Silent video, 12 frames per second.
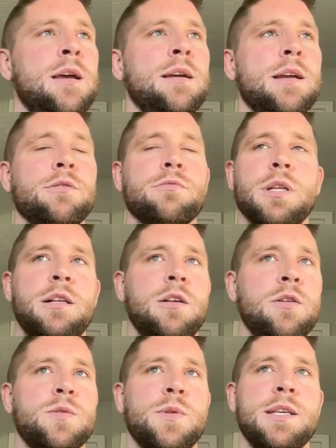got really
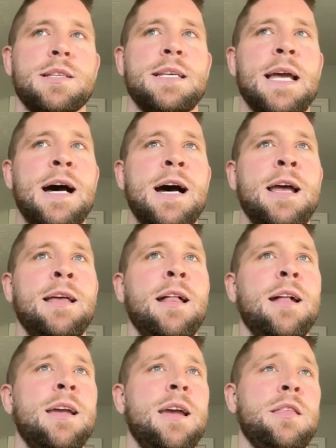close with this guy,
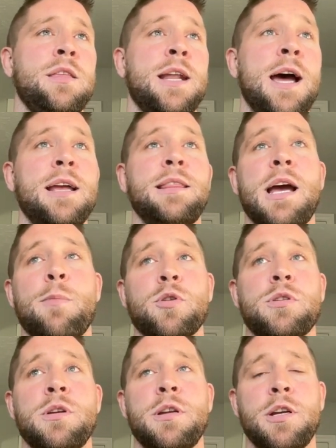and then I had the
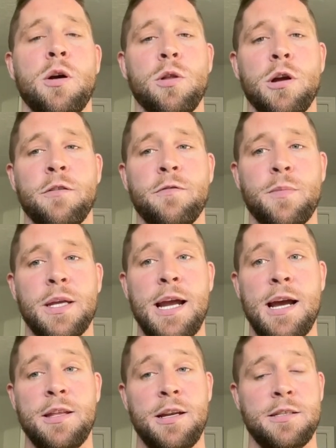opportunity to go learn from the
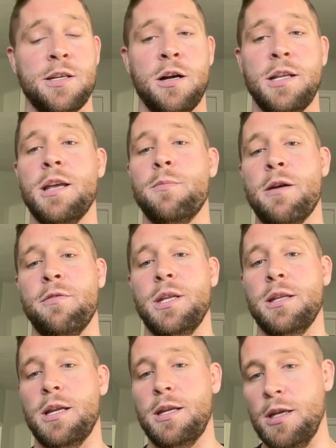guy that taught him
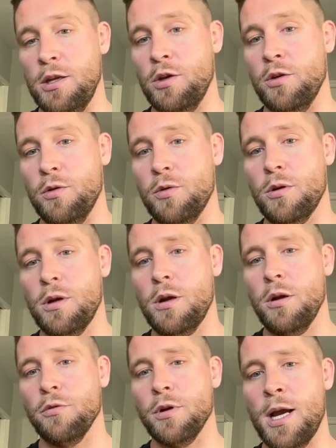everything that he knew,
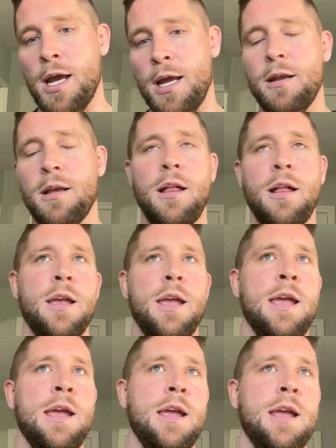right?
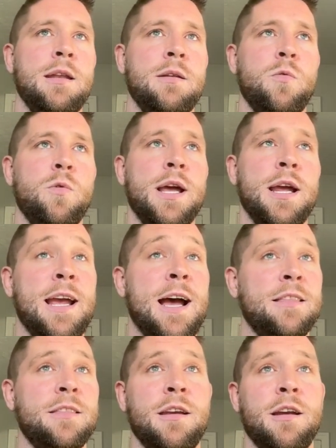And when I
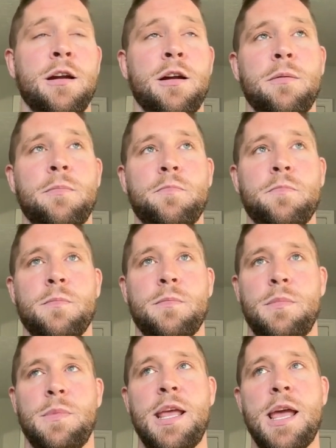got there,
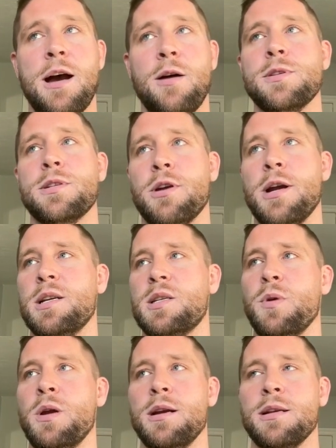yeah, it was a great
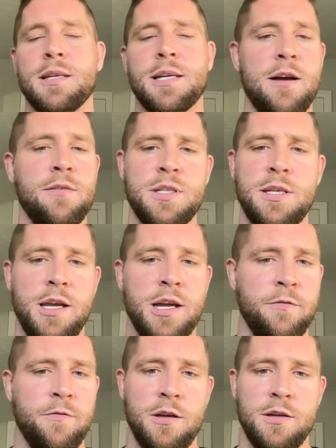experience. Like obviously the
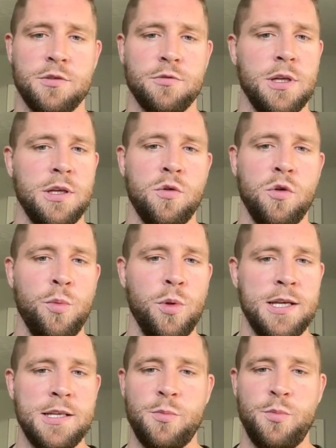NFL is a really cool
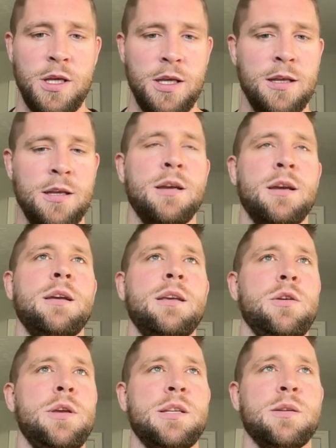place to be.
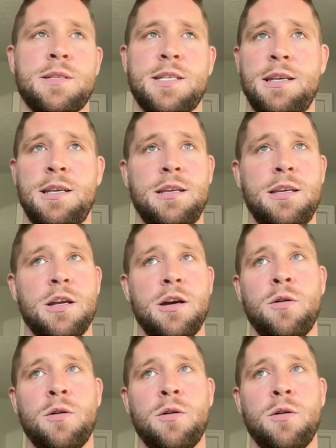You get to see,